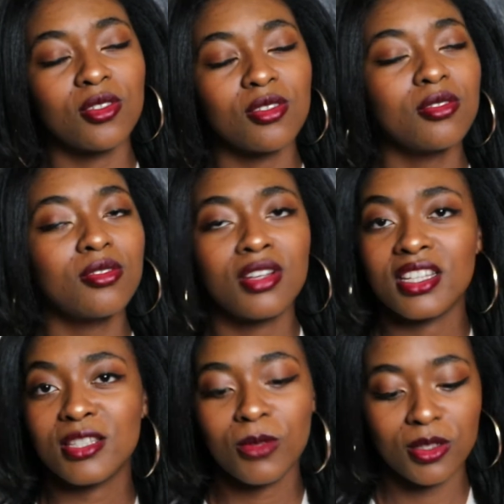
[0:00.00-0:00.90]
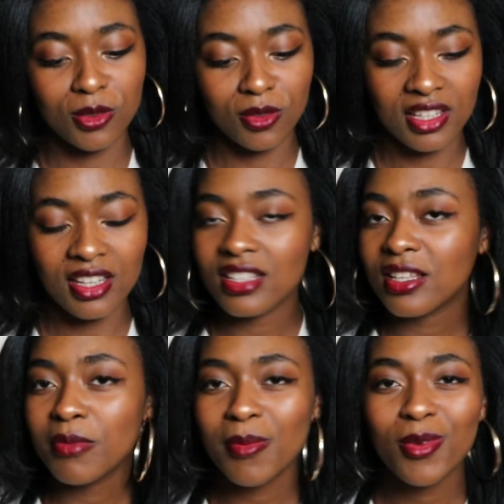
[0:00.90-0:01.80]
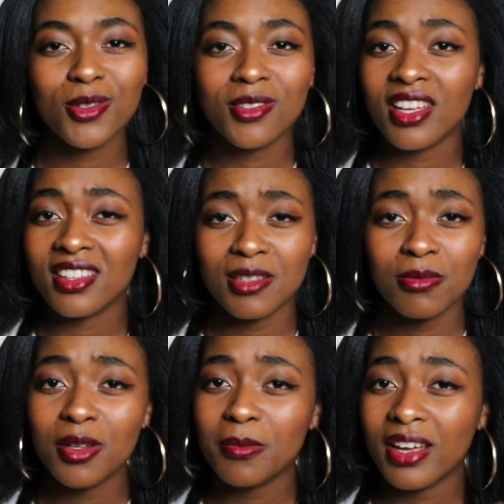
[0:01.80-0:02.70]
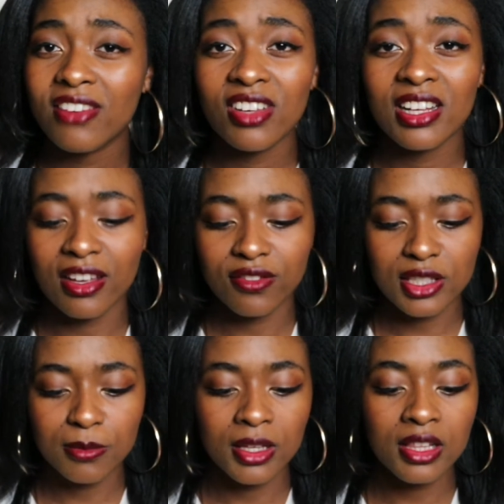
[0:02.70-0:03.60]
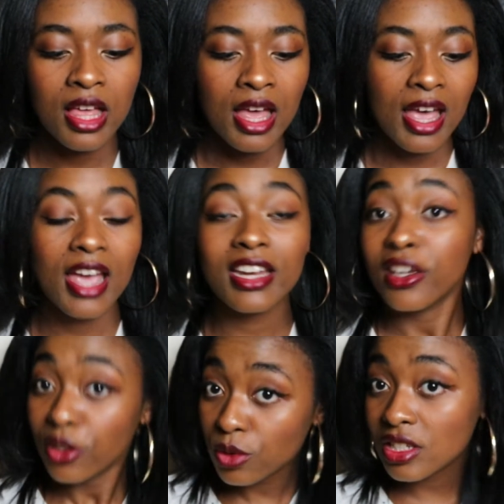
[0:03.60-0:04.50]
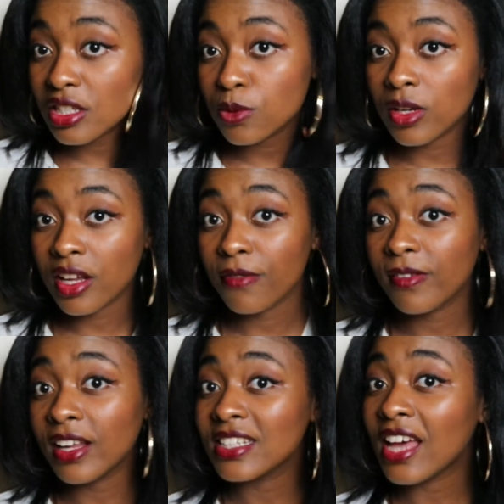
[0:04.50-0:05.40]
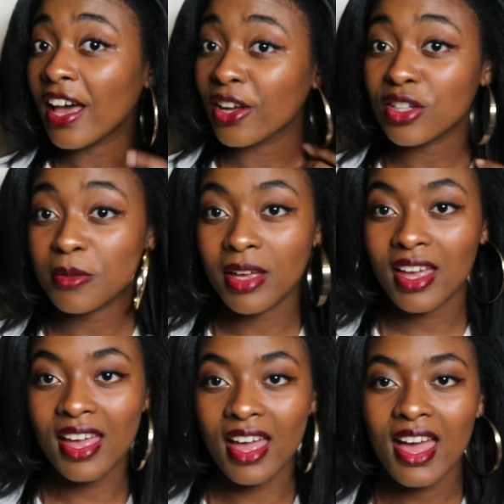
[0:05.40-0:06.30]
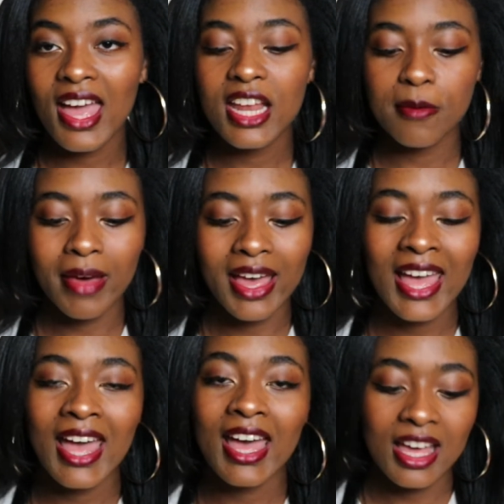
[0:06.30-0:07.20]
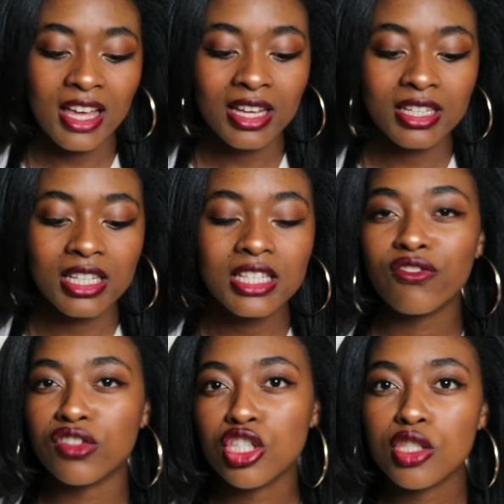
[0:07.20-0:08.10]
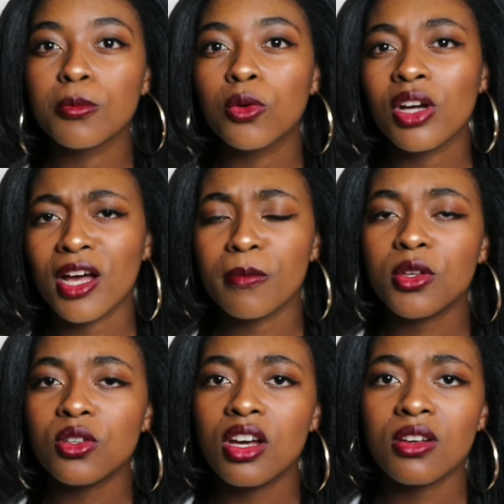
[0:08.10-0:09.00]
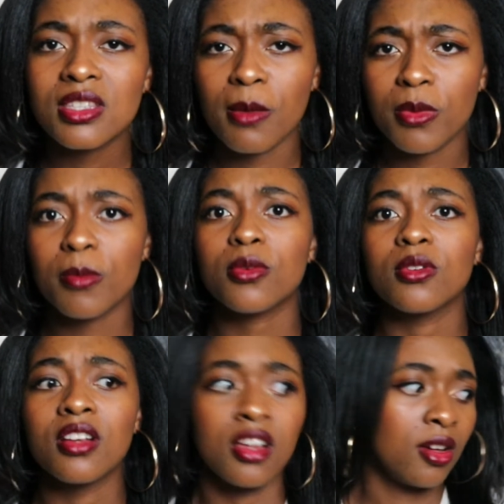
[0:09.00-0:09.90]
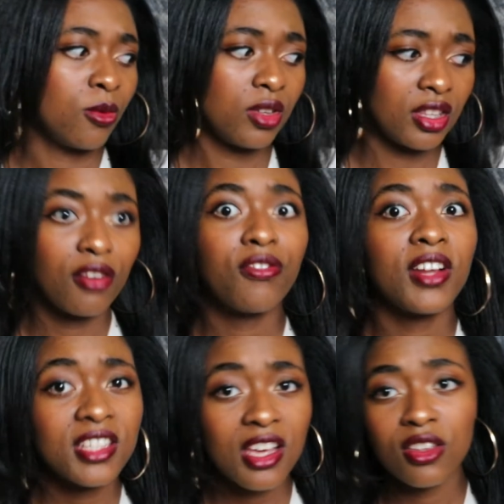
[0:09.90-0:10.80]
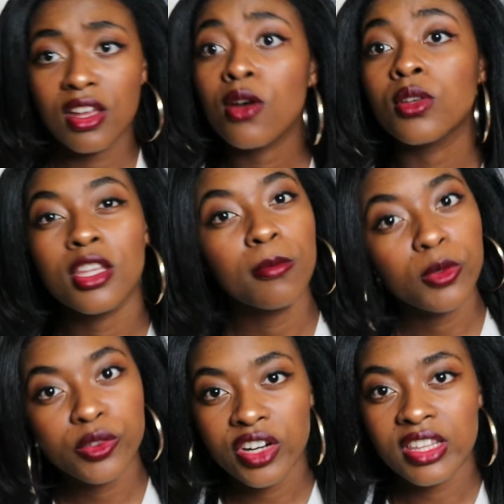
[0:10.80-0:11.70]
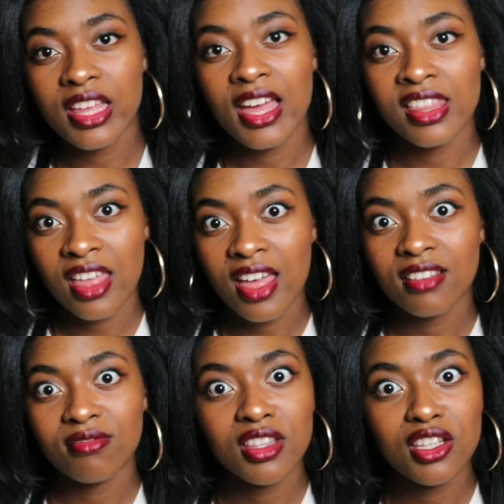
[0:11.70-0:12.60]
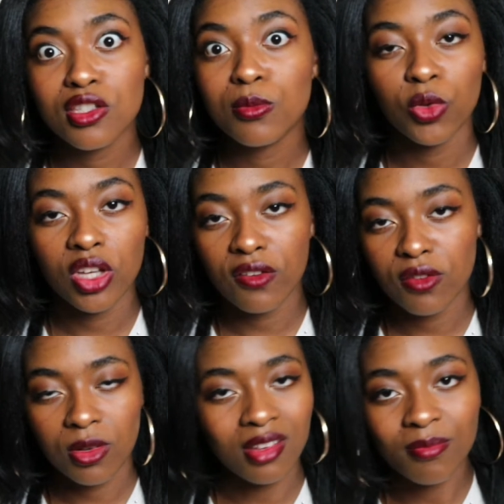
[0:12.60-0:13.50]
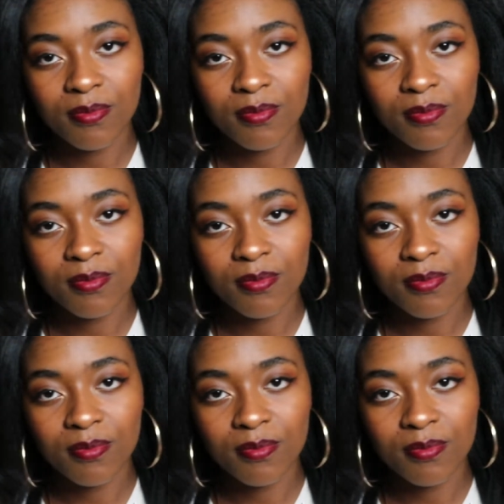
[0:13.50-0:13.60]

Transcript: Oh, it smells so nice. Some people don't like the smell, but I really love the smell. And I used this when I flat ironed my hair, and my hair didn't even smoke up. You know how some people, when they flat iron their hair, when they blow dry their hair, they smoke everywhere.